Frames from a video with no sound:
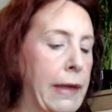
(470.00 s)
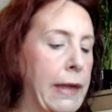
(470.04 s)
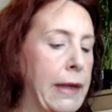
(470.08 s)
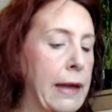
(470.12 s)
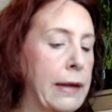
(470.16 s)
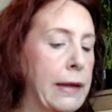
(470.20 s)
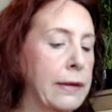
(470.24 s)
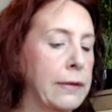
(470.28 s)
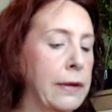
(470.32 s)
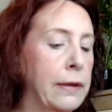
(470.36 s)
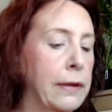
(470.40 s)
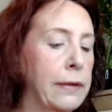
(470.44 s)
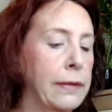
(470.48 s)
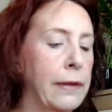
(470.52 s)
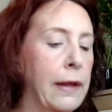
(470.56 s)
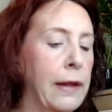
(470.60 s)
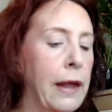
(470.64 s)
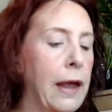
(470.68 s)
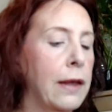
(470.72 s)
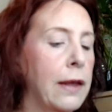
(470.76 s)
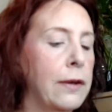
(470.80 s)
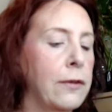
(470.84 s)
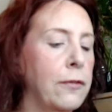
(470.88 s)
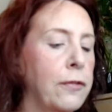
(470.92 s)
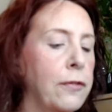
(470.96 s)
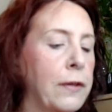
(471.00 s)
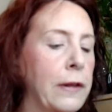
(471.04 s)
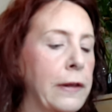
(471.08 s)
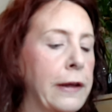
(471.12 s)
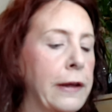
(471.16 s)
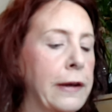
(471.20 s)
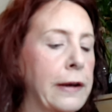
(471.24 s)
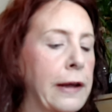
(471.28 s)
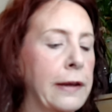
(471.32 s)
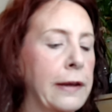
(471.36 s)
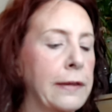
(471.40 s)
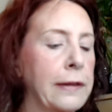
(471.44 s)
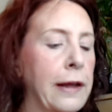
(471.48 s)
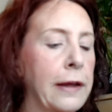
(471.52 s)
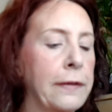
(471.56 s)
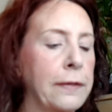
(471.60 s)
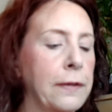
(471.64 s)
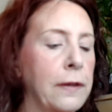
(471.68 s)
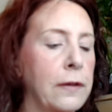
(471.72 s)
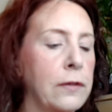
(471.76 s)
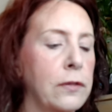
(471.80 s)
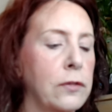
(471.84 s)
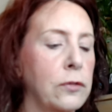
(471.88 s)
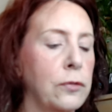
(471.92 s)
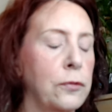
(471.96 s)
And I had a feeling I'd like
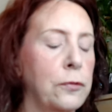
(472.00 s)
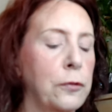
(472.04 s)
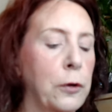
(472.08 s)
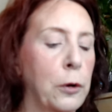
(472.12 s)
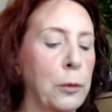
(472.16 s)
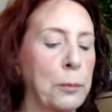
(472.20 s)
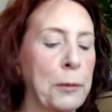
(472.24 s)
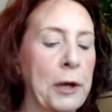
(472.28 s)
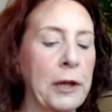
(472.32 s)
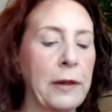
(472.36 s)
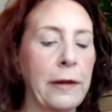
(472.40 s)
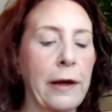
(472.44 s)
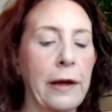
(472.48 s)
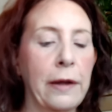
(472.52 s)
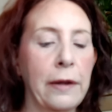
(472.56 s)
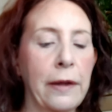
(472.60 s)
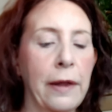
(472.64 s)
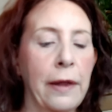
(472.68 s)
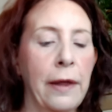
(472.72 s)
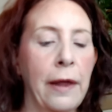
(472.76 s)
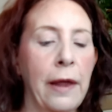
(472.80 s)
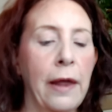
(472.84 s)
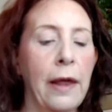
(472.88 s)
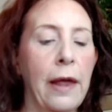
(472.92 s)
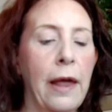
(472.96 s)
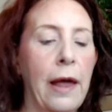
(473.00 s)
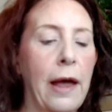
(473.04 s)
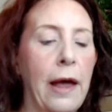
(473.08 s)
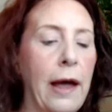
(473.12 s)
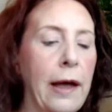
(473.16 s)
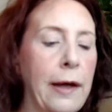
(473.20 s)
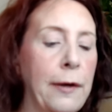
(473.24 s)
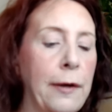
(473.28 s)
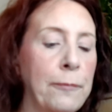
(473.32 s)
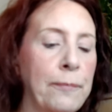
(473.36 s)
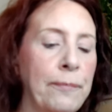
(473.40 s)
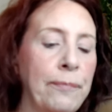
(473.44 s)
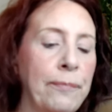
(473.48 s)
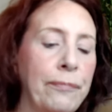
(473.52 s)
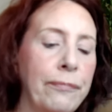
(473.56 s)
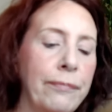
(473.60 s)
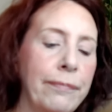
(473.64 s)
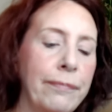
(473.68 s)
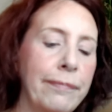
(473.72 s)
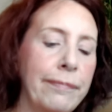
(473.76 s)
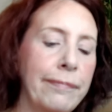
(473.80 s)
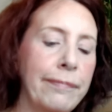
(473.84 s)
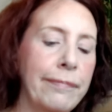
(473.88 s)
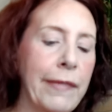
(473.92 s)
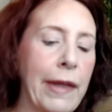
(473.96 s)
this formula. Um,
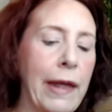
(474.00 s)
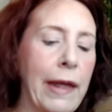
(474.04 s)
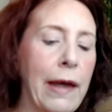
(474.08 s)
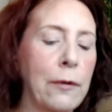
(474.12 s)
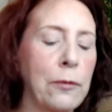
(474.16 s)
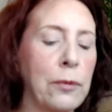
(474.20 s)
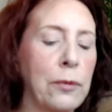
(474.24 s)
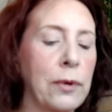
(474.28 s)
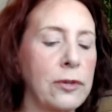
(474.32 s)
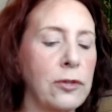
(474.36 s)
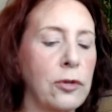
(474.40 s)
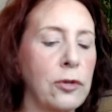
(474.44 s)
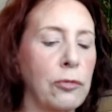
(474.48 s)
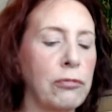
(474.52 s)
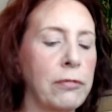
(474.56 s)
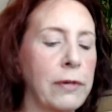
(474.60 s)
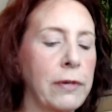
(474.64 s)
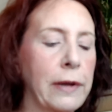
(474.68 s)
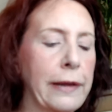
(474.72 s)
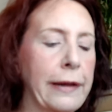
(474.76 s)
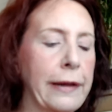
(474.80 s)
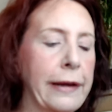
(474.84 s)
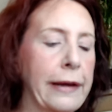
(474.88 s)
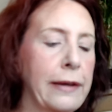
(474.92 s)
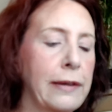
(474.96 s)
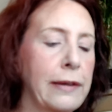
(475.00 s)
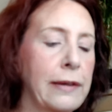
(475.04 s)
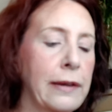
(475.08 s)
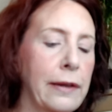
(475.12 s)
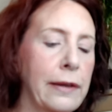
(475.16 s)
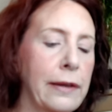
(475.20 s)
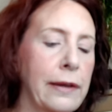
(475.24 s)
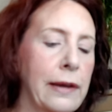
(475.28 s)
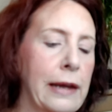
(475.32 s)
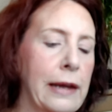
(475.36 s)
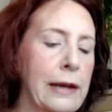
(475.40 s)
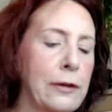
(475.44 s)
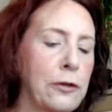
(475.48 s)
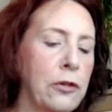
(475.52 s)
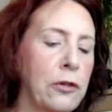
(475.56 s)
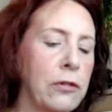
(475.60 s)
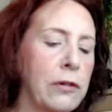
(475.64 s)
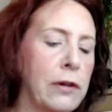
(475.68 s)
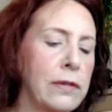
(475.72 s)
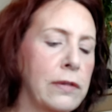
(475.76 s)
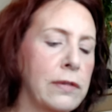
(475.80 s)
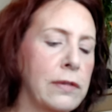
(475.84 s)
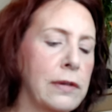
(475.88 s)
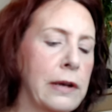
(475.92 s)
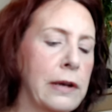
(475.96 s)
I was really
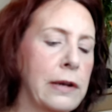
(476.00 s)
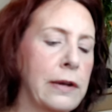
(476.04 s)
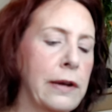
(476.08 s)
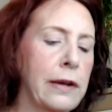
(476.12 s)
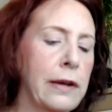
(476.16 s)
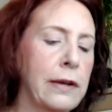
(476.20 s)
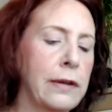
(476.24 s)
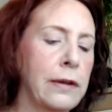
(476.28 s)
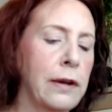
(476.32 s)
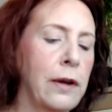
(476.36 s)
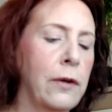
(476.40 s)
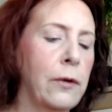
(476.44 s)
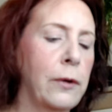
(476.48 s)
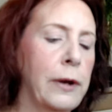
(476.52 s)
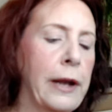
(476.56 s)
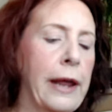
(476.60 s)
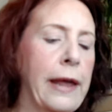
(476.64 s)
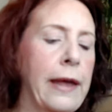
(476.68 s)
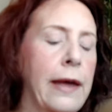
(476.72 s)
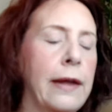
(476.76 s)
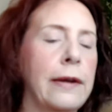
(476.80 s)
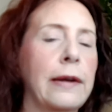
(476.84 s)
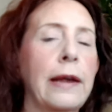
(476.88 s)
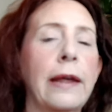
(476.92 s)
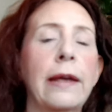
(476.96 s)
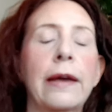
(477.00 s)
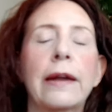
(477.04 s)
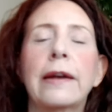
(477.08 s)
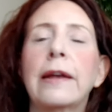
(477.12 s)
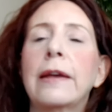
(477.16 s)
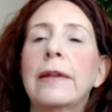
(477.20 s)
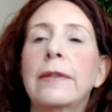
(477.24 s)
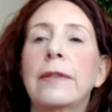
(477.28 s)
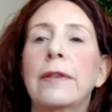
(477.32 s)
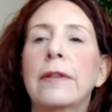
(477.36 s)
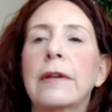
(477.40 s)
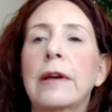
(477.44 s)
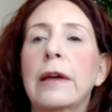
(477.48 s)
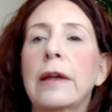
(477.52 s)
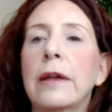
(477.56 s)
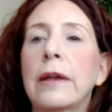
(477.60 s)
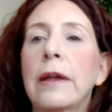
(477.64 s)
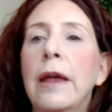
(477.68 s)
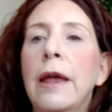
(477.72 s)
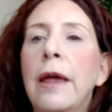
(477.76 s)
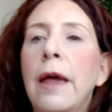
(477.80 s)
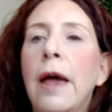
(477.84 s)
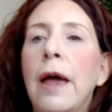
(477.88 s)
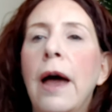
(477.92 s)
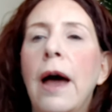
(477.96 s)
interested in going ahead and getting the
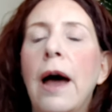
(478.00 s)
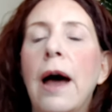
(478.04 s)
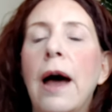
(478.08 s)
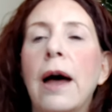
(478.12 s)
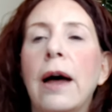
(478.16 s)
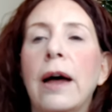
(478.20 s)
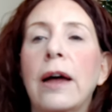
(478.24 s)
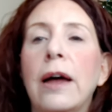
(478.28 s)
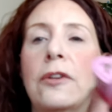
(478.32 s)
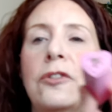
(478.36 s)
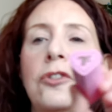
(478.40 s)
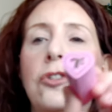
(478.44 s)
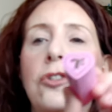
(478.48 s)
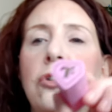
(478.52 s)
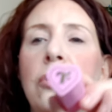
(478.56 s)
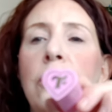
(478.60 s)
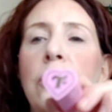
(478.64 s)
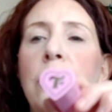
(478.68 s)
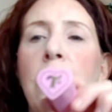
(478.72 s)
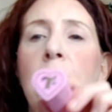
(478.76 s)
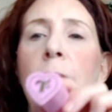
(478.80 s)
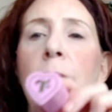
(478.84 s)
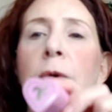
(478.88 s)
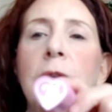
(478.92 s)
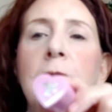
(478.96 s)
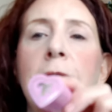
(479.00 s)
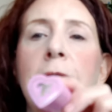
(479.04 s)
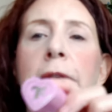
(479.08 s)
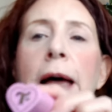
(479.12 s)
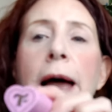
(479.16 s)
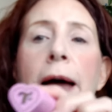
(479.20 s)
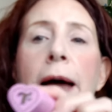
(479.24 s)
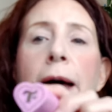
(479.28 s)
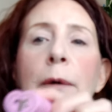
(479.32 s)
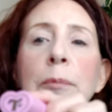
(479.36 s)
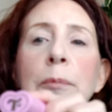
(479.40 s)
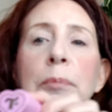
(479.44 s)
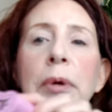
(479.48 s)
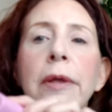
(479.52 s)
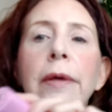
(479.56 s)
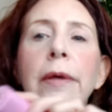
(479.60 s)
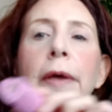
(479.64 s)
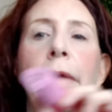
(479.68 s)
uh, Juno collab,